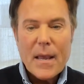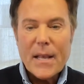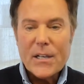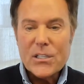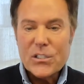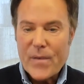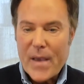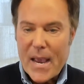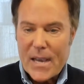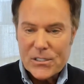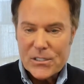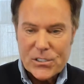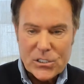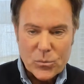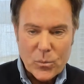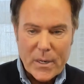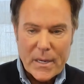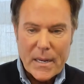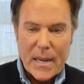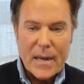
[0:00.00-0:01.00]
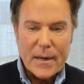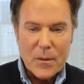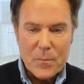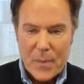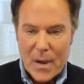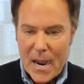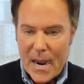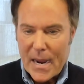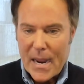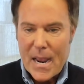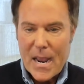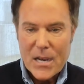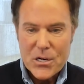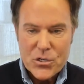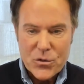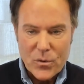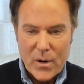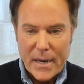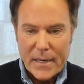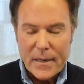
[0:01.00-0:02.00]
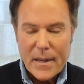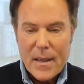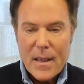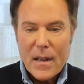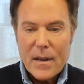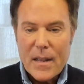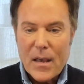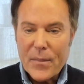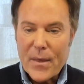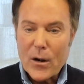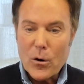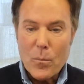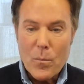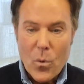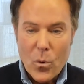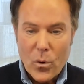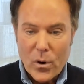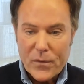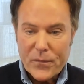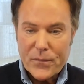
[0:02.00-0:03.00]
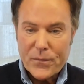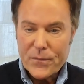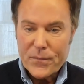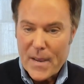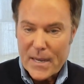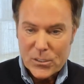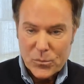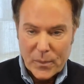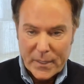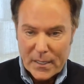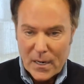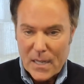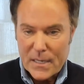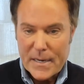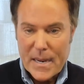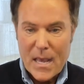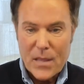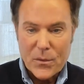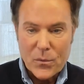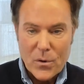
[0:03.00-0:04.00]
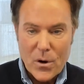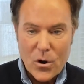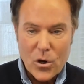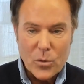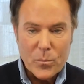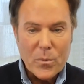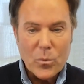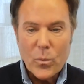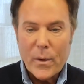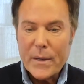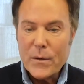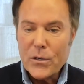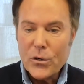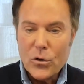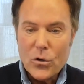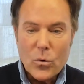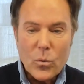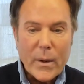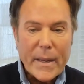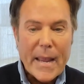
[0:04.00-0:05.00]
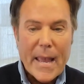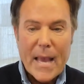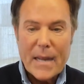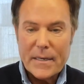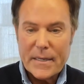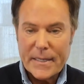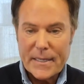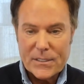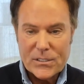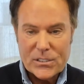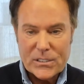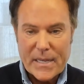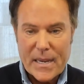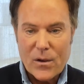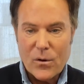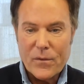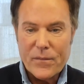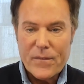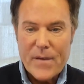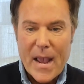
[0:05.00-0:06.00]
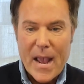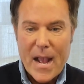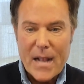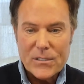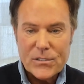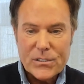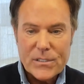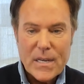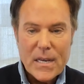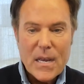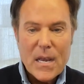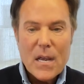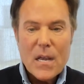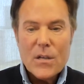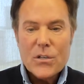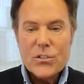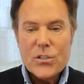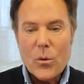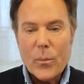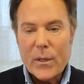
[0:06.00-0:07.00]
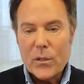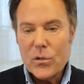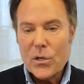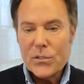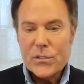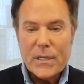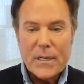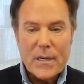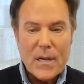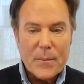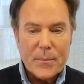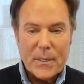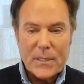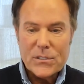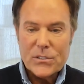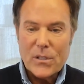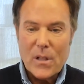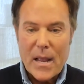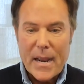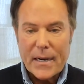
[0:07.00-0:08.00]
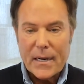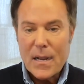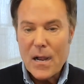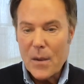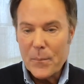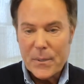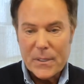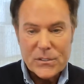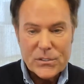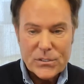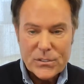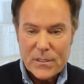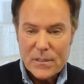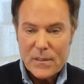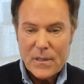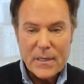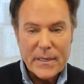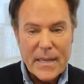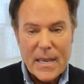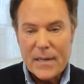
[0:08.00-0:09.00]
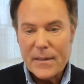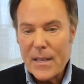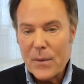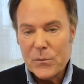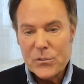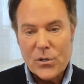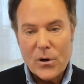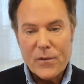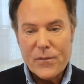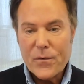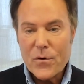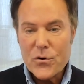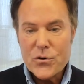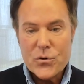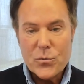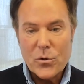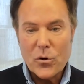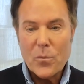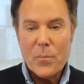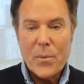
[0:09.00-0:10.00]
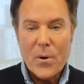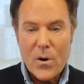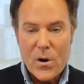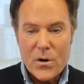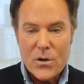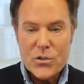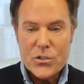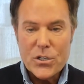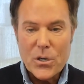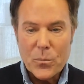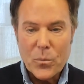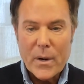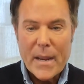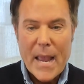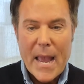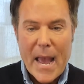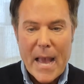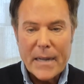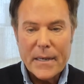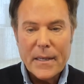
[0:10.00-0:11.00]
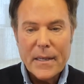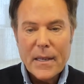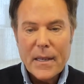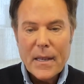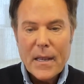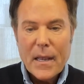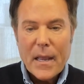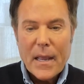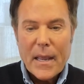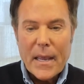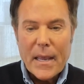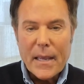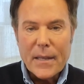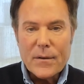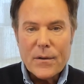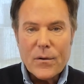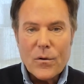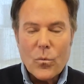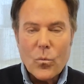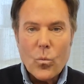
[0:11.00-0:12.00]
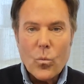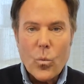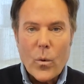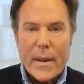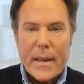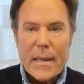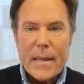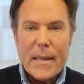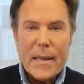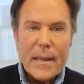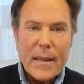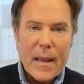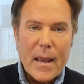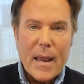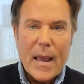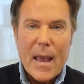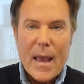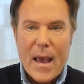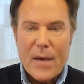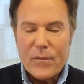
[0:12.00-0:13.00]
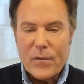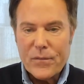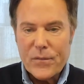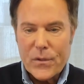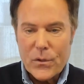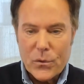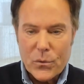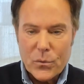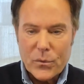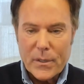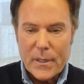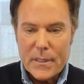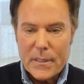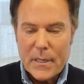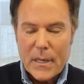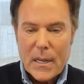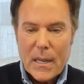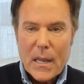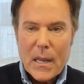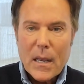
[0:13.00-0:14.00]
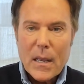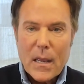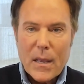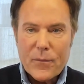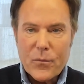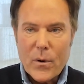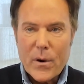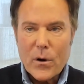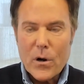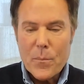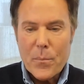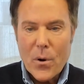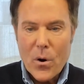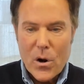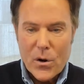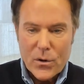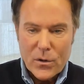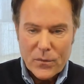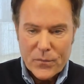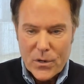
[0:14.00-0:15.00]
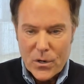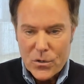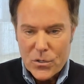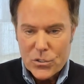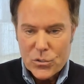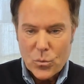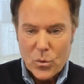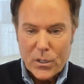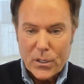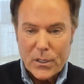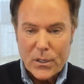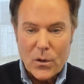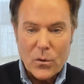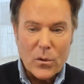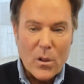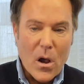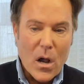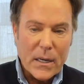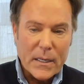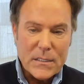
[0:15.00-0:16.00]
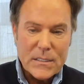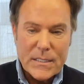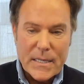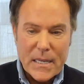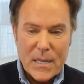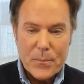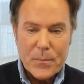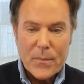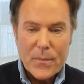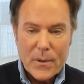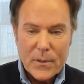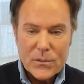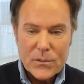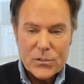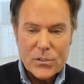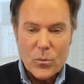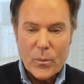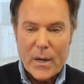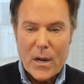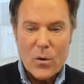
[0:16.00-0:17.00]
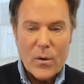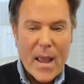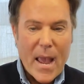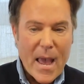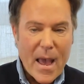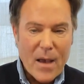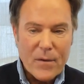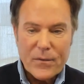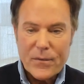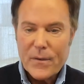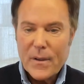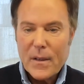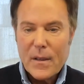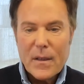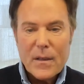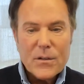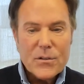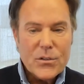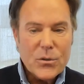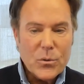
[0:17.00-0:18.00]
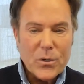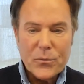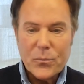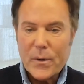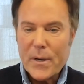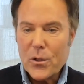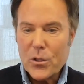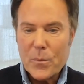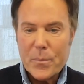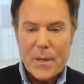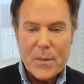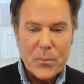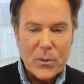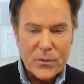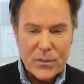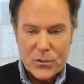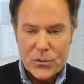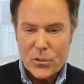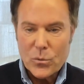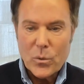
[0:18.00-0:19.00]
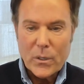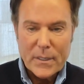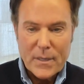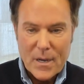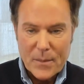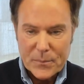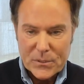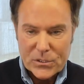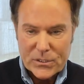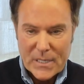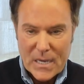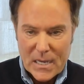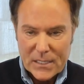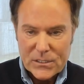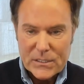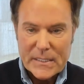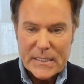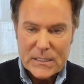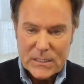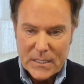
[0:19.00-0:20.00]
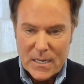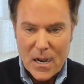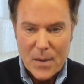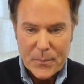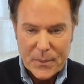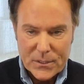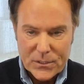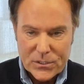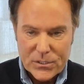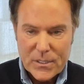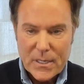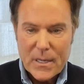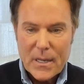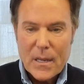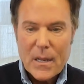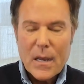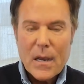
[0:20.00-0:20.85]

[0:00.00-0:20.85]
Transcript: as fast as we can, and buy hash rate. Now, that'll morph as we get on down the road, but we knew we had to get scale fast. So we looked to companies like Compass. Again, that was our first real partnership we had. And we have a view that if we are a partner of yours, we're going to go long and deep. So we don't have two or three other people that do what Compass does. It's Compass.